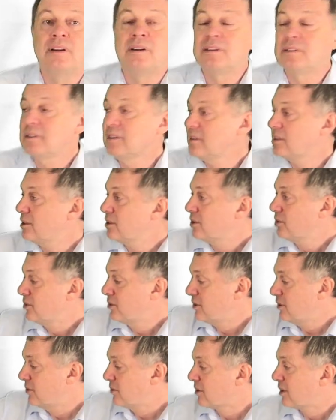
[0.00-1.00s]
This
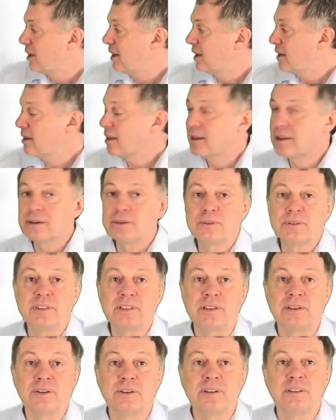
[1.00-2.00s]
shows you cut through
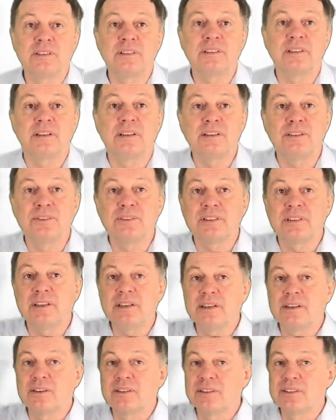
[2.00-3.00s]
the earth, and you
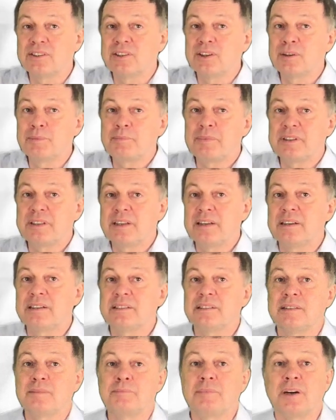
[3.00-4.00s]
see on top
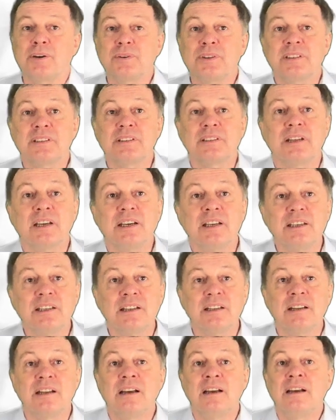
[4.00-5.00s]
there's a power
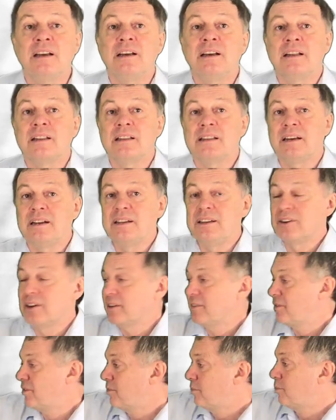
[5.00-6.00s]
station. Then you
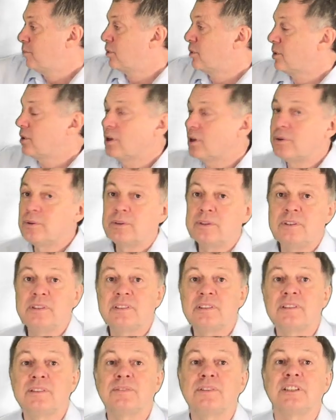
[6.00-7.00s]
have
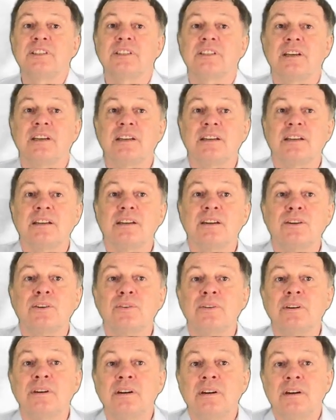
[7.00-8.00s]
boreholes which can
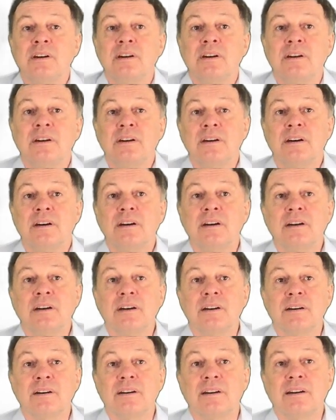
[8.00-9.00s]
go
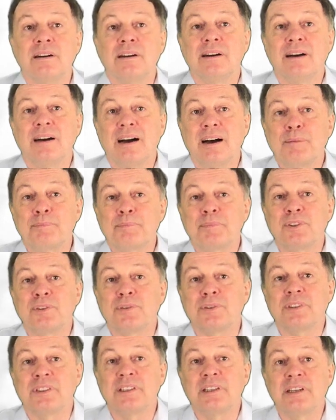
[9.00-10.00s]
uh, up
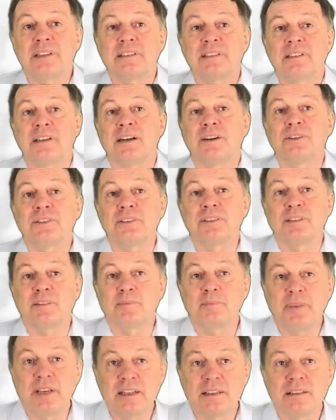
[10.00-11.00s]
to six thousand
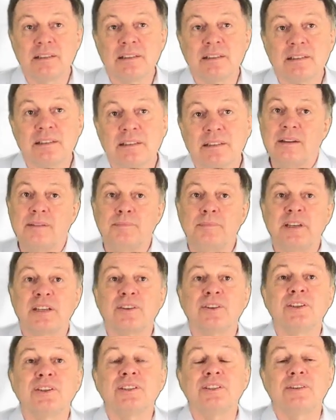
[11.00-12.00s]
meters,
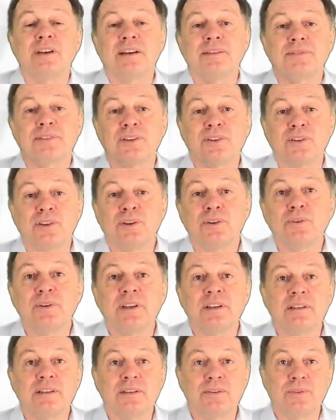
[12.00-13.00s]
because you have to go
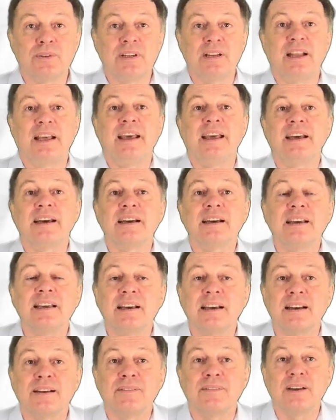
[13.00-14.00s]
into an
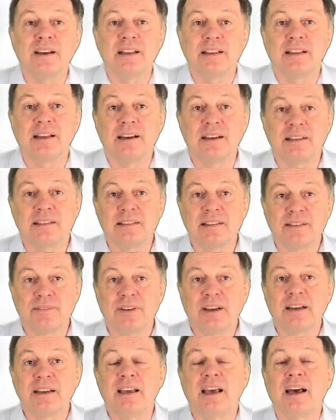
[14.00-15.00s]
area where there's a
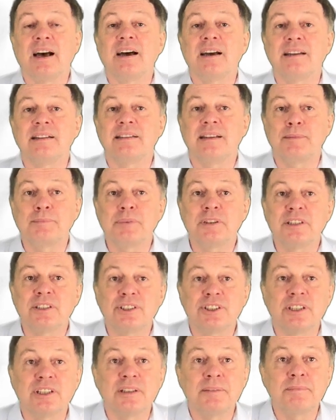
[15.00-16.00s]
very high
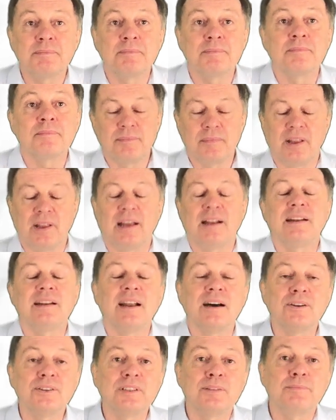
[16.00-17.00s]
temperature. And
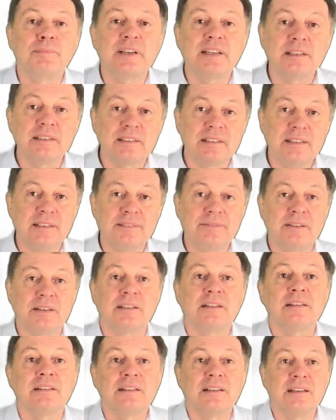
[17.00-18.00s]
now the biggest
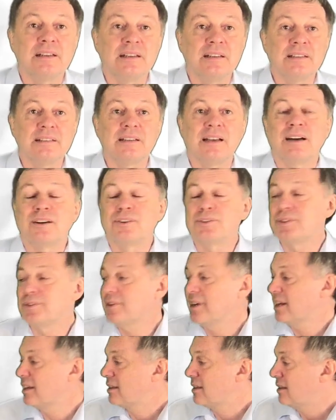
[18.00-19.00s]
difficulty is how to
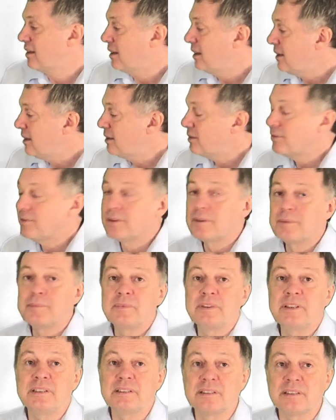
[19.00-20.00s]
get the heat from
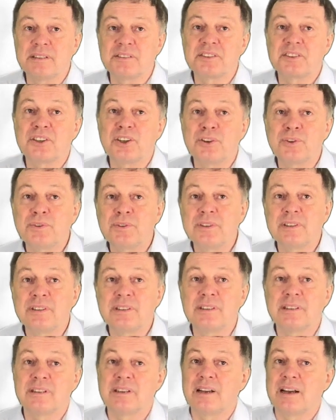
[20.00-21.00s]
these
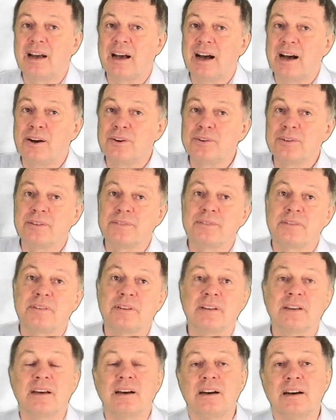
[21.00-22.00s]
stones out of the
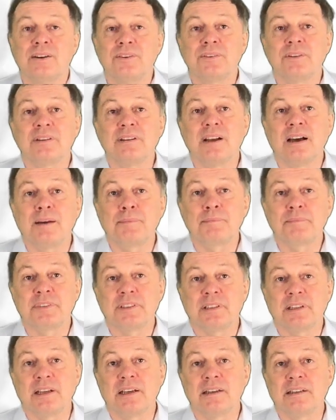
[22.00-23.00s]
ground
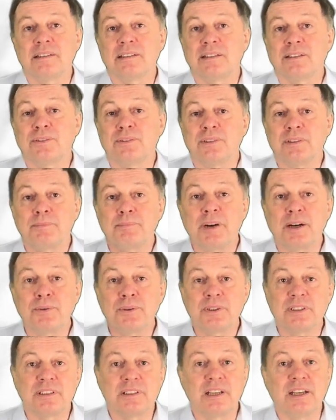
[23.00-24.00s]
upstairs to the power
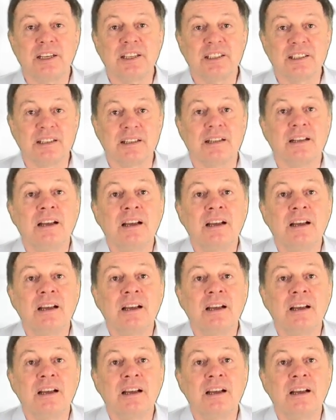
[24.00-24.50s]
station.